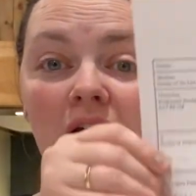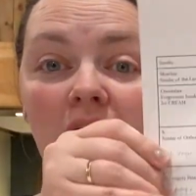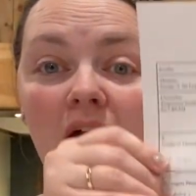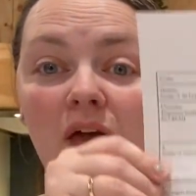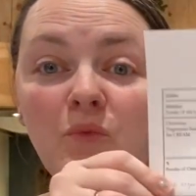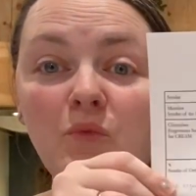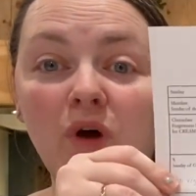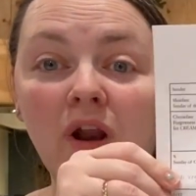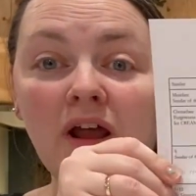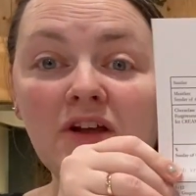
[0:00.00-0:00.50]

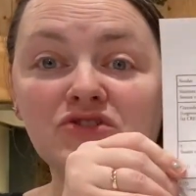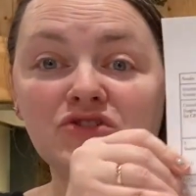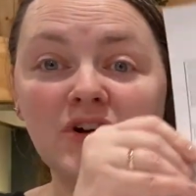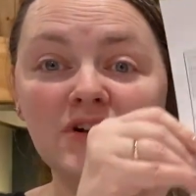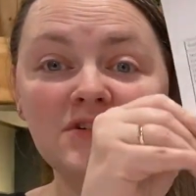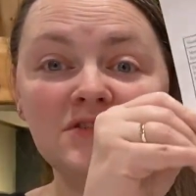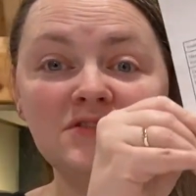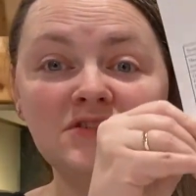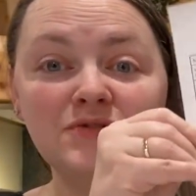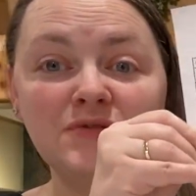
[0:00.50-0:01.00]
And what I try
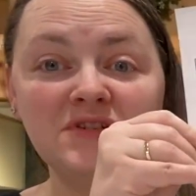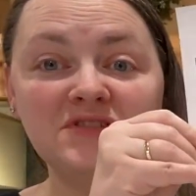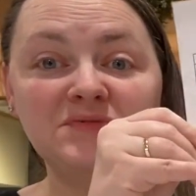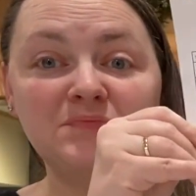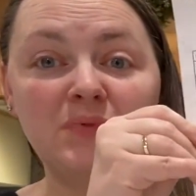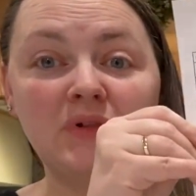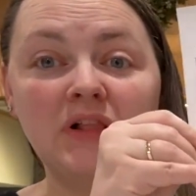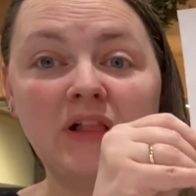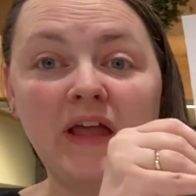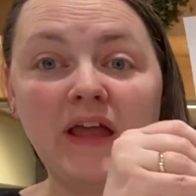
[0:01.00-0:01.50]
to do is
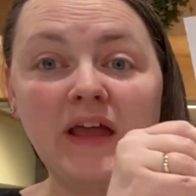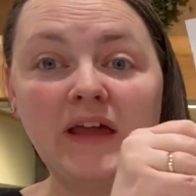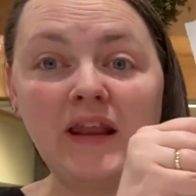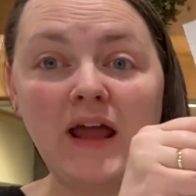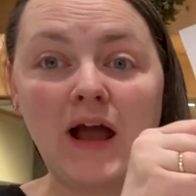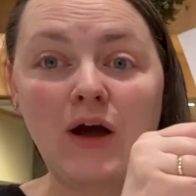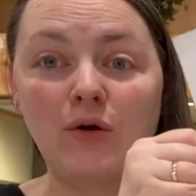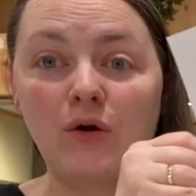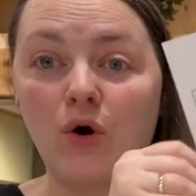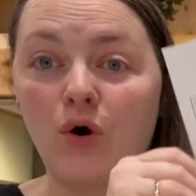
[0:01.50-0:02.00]
plan
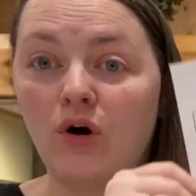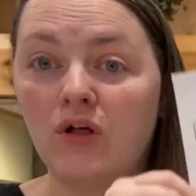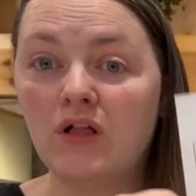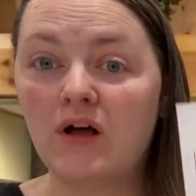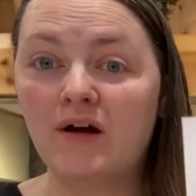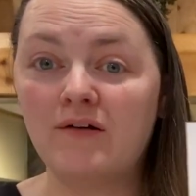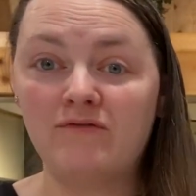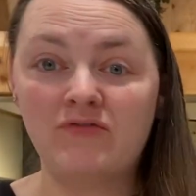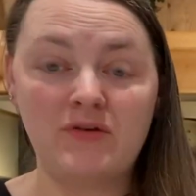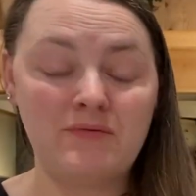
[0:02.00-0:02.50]
out all
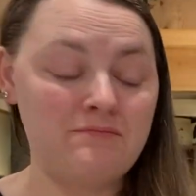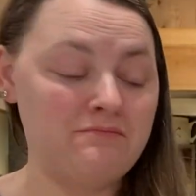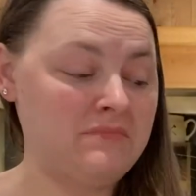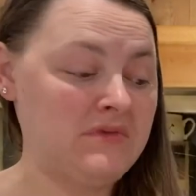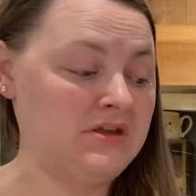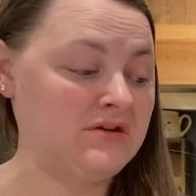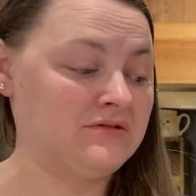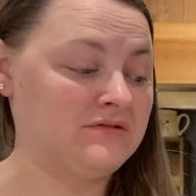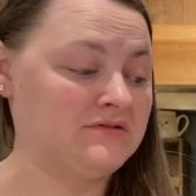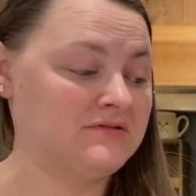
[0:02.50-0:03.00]
of the
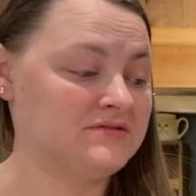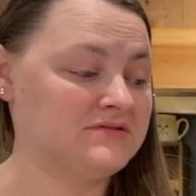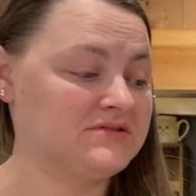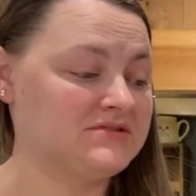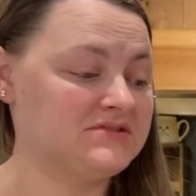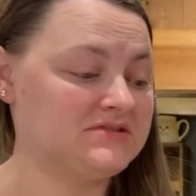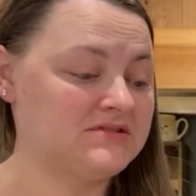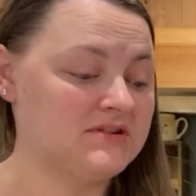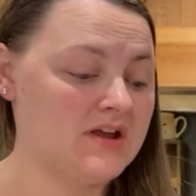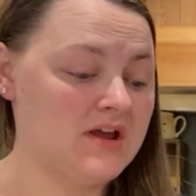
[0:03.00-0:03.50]

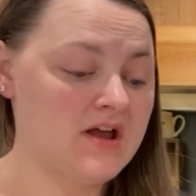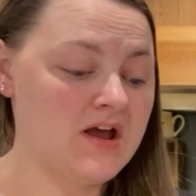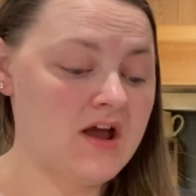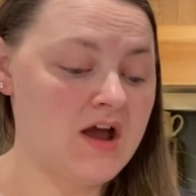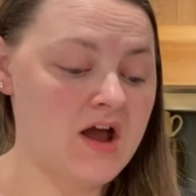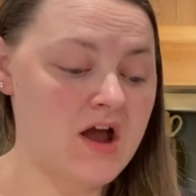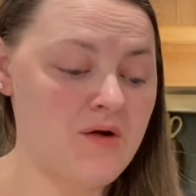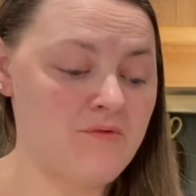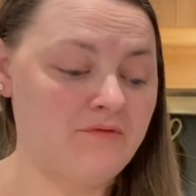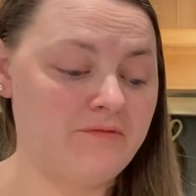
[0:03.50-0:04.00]
meals
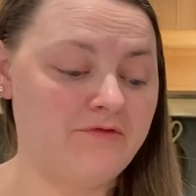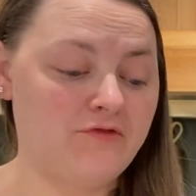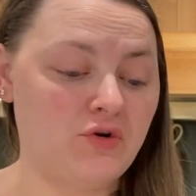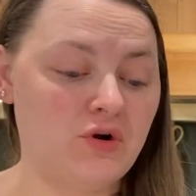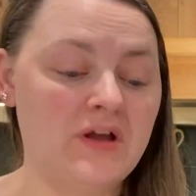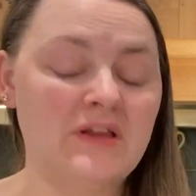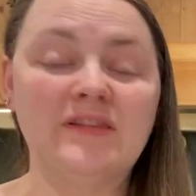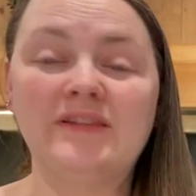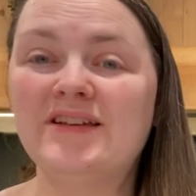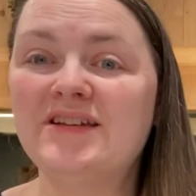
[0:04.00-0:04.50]
for
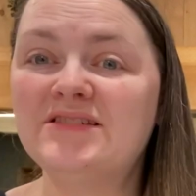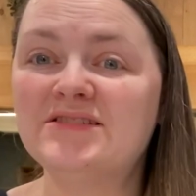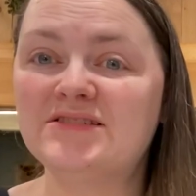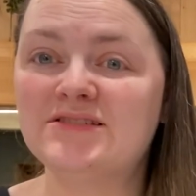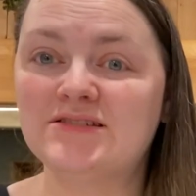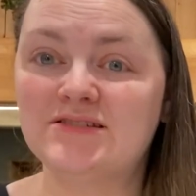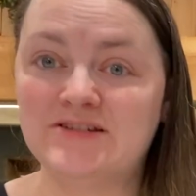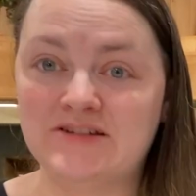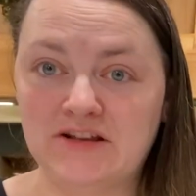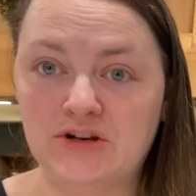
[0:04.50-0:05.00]
at
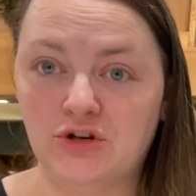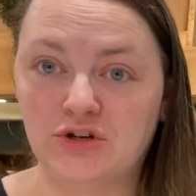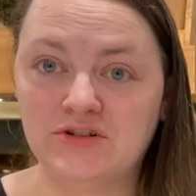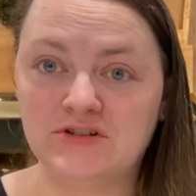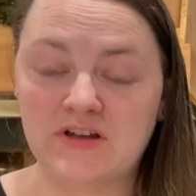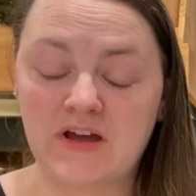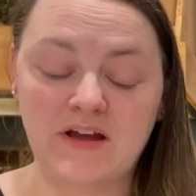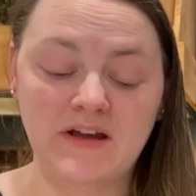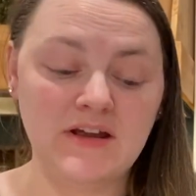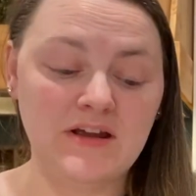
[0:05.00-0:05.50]
least dinner
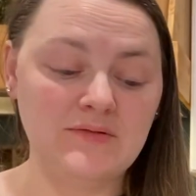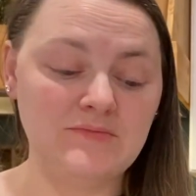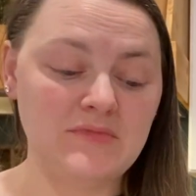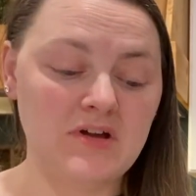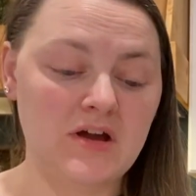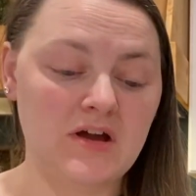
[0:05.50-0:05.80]
time.